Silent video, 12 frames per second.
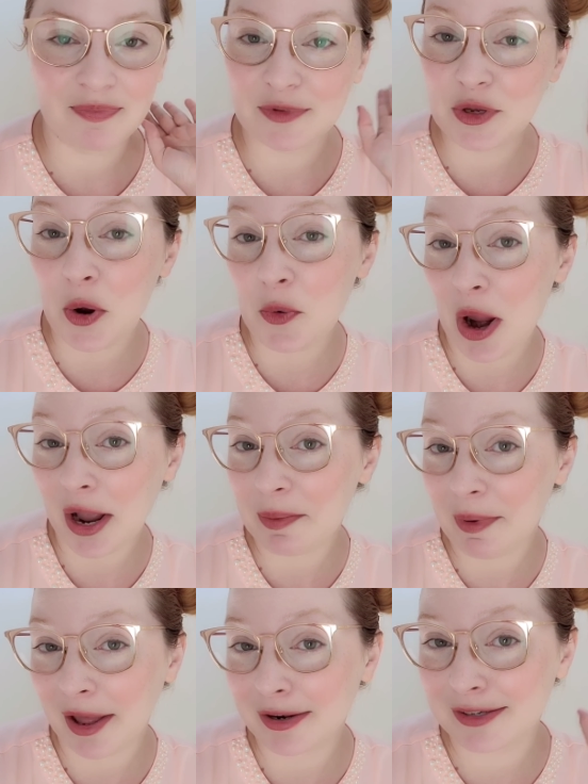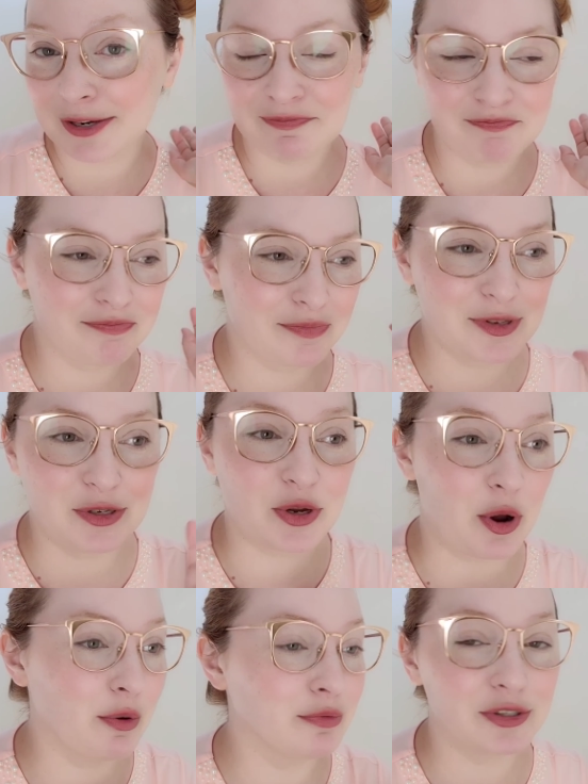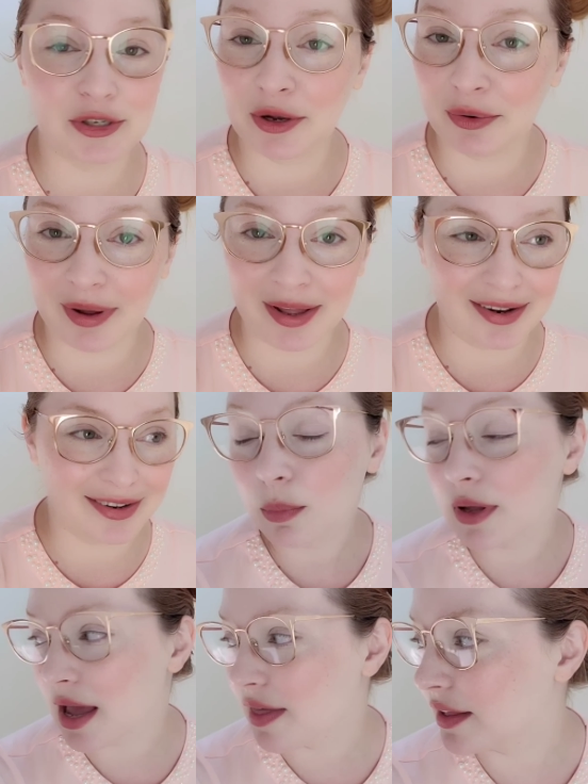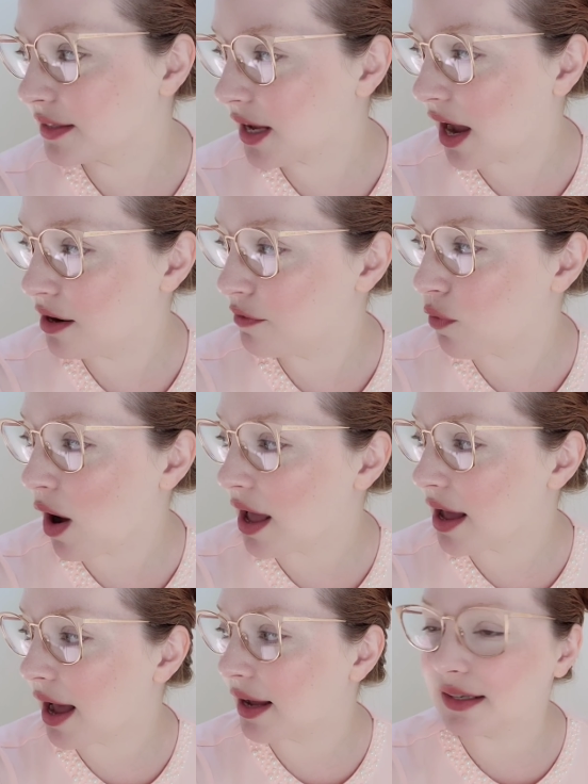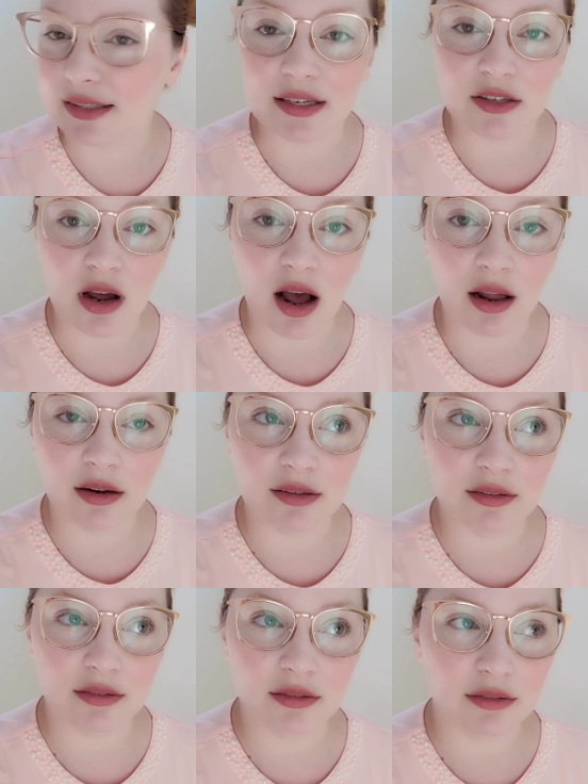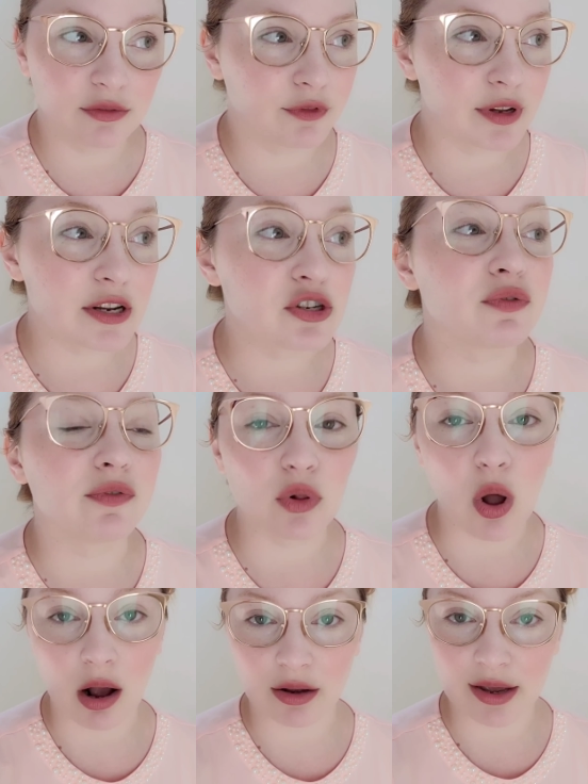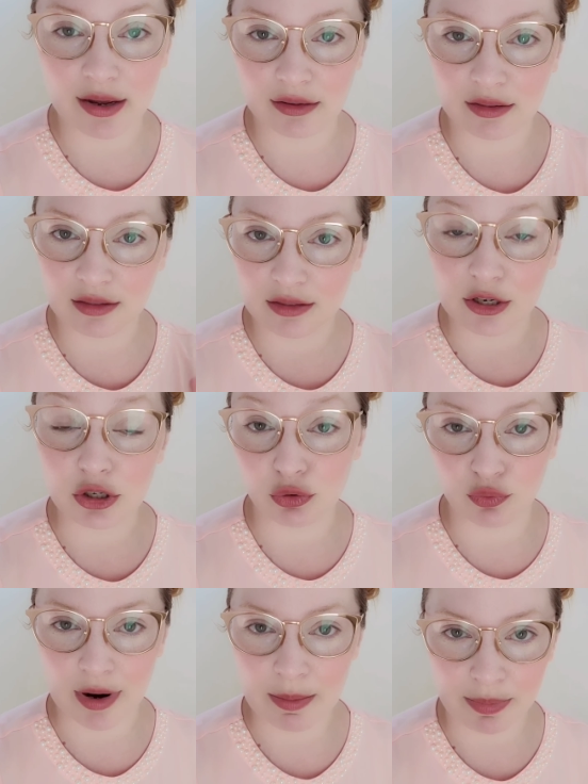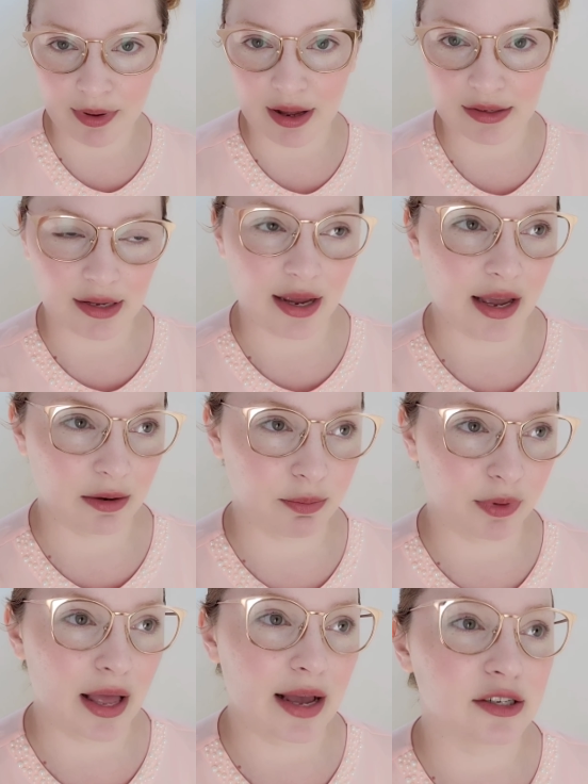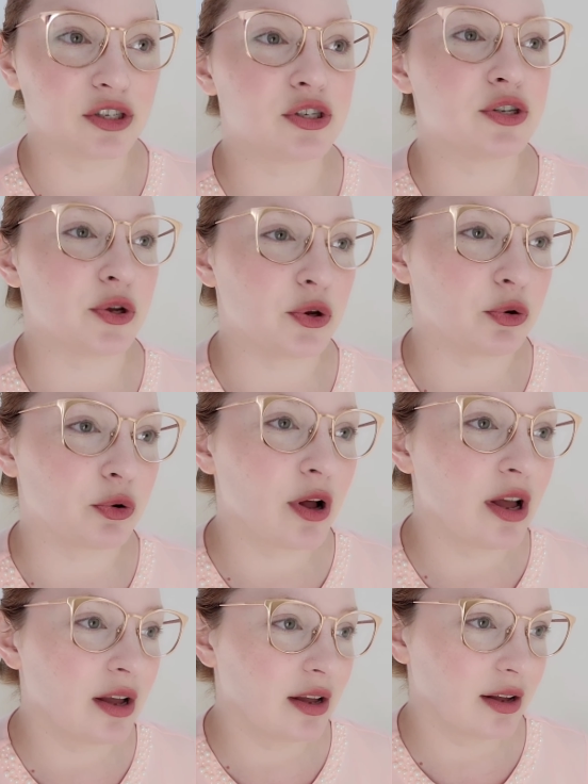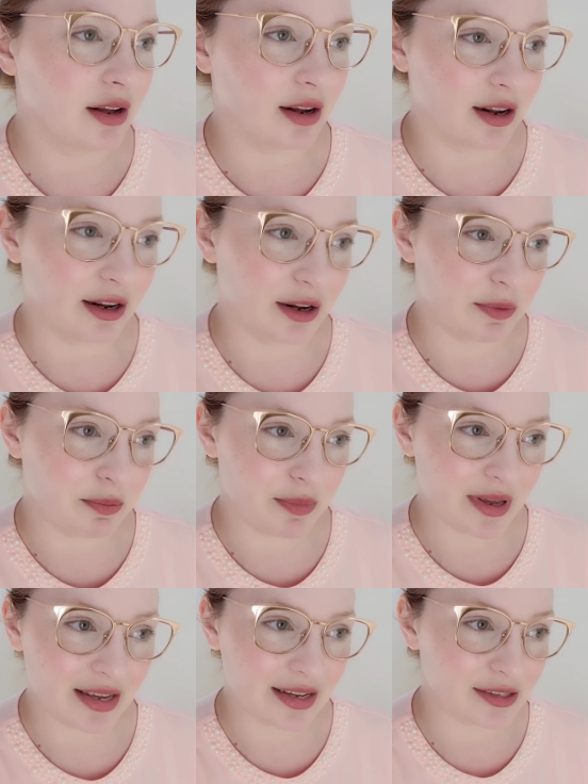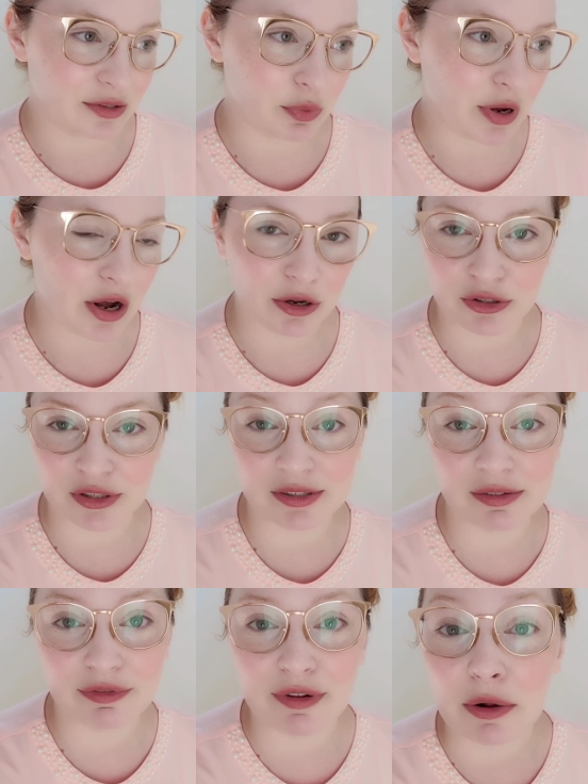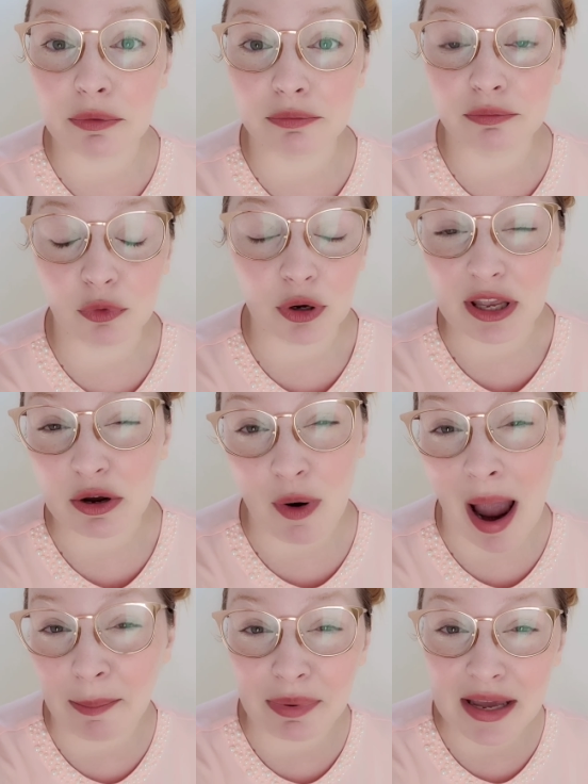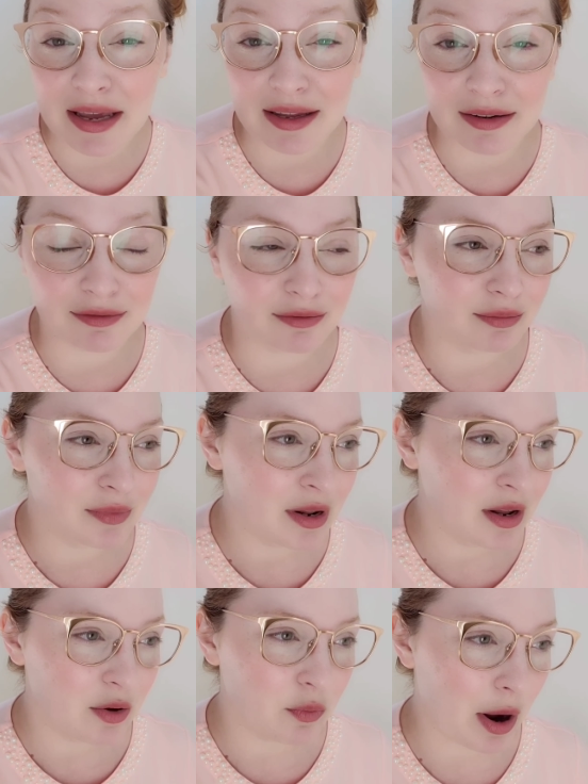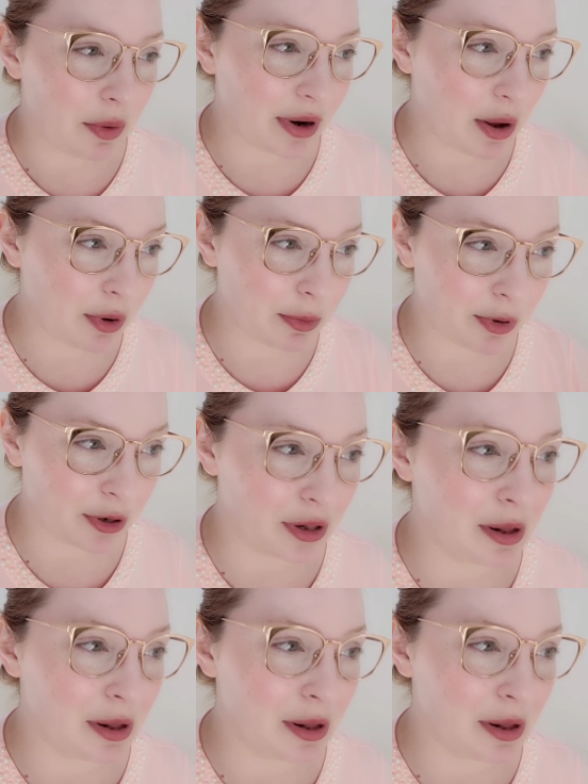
Don't recommend don't do it. But yeah, that's kind of why I did not finish vlogging the trip as I had planned to um, because we all just felt really crappy and why would I want to pull,